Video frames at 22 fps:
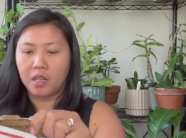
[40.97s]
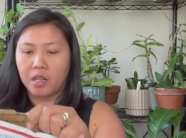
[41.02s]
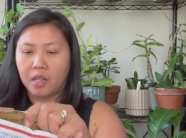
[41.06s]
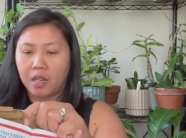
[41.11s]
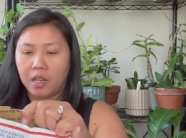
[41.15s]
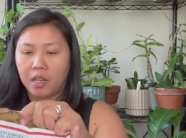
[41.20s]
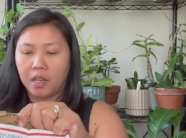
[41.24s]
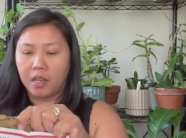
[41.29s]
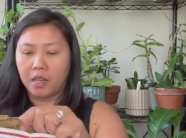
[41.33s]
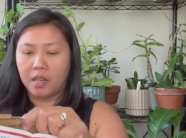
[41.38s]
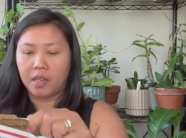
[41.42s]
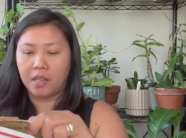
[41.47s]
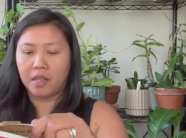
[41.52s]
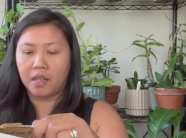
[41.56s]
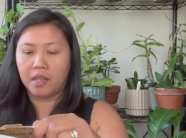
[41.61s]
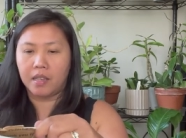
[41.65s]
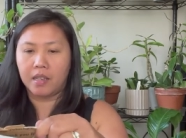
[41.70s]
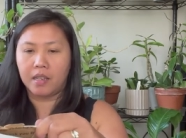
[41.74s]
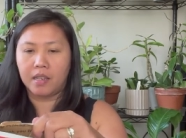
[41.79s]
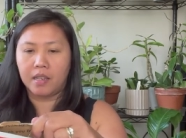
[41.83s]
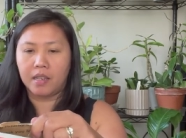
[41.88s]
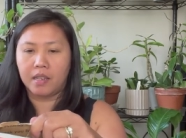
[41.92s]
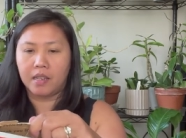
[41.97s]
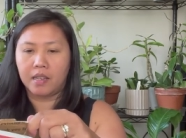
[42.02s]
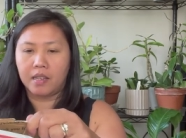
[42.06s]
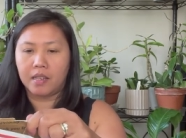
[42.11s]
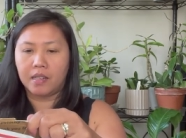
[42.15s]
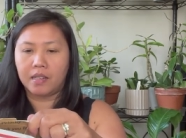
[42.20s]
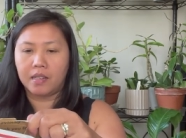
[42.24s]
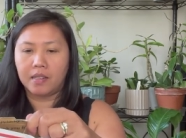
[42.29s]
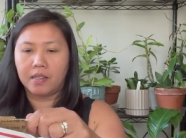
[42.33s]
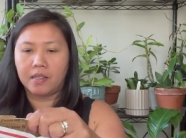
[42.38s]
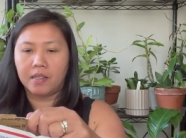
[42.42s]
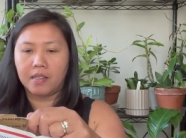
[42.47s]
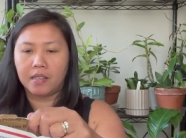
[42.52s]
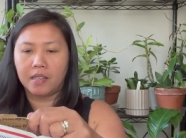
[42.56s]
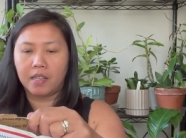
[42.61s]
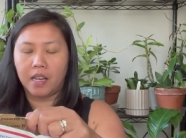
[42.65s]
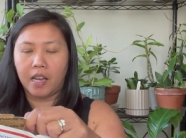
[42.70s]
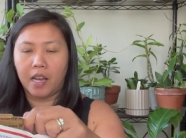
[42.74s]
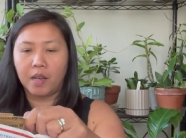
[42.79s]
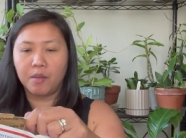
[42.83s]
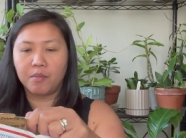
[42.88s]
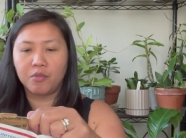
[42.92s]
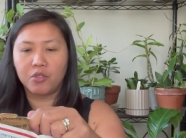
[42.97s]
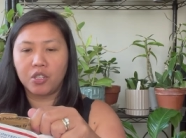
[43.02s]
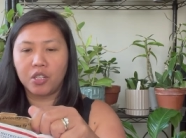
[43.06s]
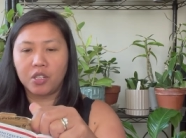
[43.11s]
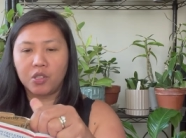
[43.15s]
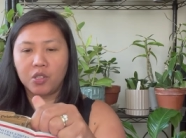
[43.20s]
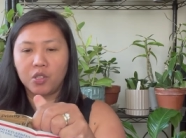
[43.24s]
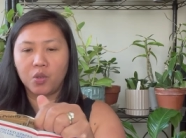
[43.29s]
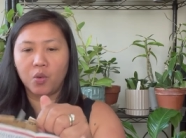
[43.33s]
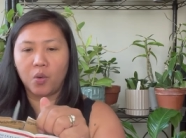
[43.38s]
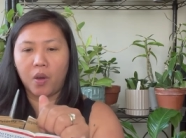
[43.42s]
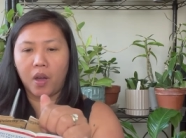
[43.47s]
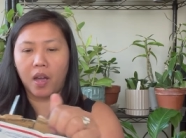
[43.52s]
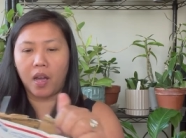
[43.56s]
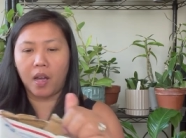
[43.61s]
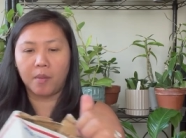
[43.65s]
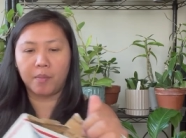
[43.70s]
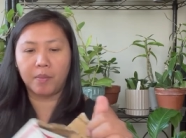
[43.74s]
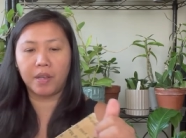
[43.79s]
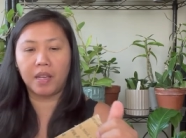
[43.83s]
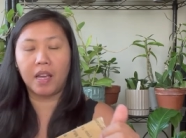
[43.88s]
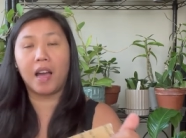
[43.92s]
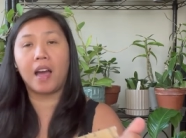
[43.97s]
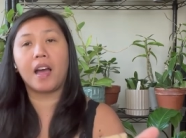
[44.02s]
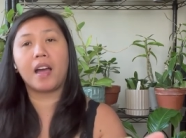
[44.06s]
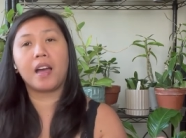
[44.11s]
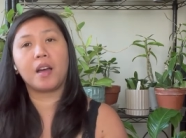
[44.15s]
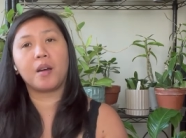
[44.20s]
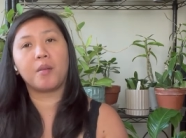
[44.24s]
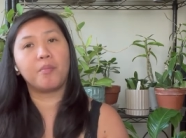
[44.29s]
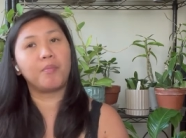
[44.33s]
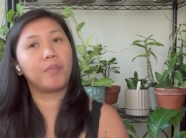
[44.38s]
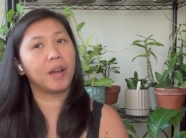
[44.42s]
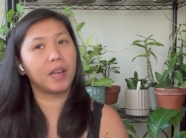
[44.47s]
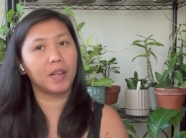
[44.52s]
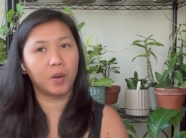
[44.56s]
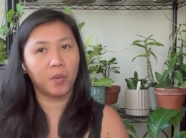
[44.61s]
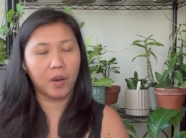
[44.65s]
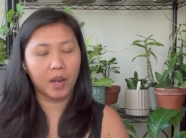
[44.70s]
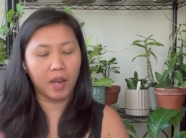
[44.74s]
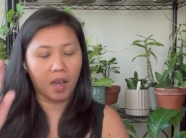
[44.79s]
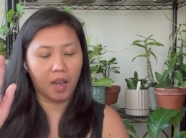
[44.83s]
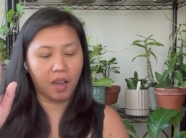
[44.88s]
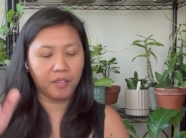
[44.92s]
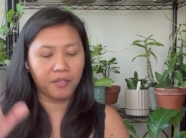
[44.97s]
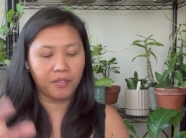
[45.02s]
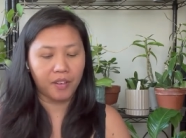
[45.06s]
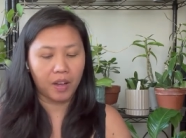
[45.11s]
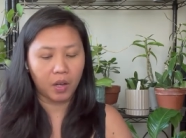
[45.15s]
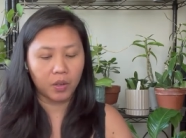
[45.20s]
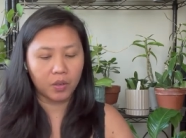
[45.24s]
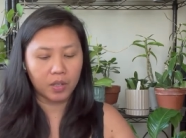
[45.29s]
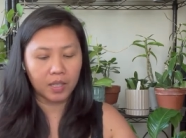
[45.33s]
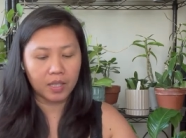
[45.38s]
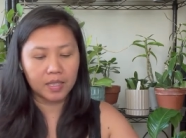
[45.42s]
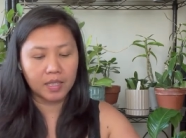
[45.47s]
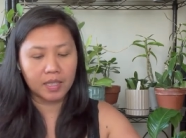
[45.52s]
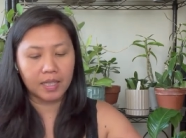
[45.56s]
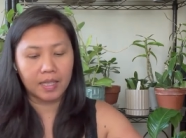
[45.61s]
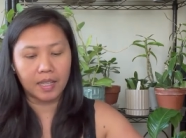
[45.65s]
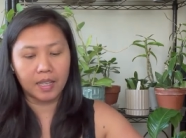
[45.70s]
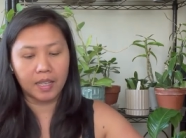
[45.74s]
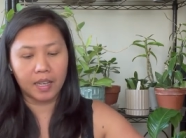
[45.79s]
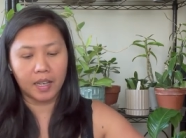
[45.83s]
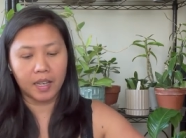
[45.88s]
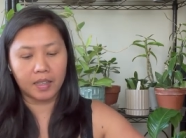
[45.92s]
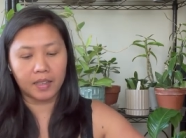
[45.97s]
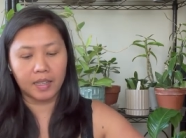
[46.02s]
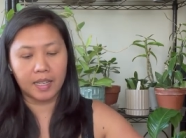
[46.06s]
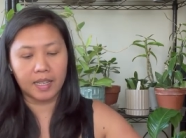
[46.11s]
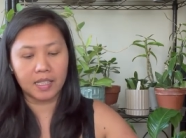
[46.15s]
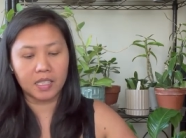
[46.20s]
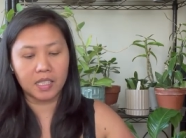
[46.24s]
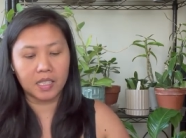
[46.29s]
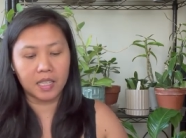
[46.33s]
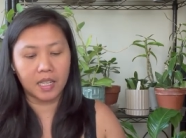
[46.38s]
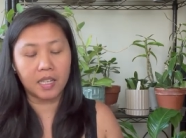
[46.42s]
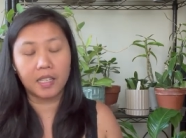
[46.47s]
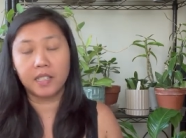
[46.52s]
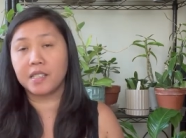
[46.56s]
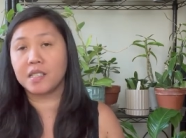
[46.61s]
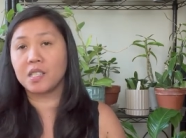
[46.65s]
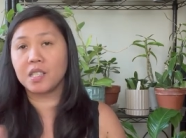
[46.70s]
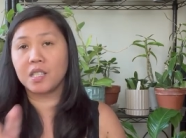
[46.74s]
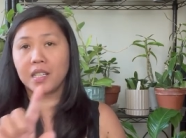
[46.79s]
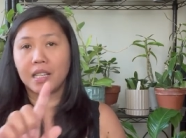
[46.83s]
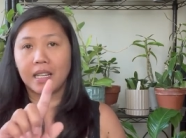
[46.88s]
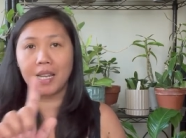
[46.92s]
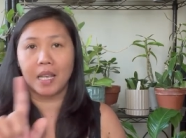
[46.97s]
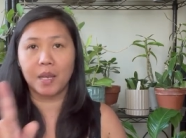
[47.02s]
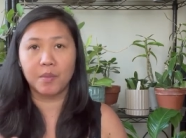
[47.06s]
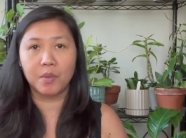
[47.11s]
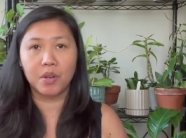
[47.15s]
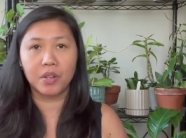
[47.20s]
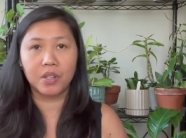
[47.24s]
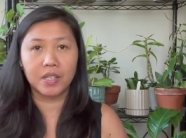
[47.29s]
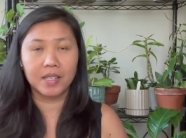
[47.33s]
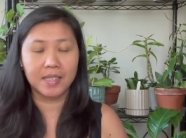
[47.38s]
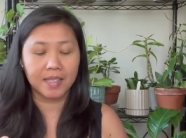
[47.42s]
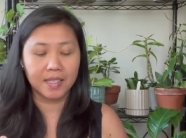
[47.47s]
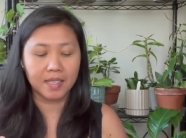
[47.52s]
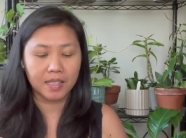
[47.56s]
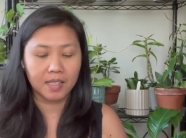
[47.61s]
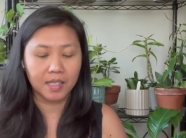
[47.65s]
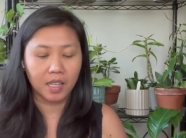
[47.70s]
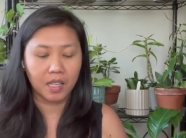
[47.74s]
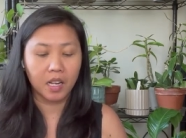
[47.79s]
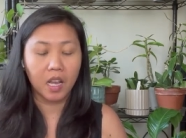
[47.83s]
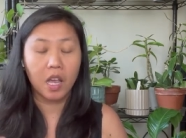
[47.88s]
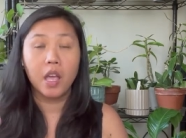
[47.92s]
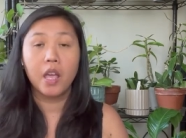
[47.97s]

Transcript: and I'm just so happy. By the way, I found this at Etsy. Disclaimer, this is not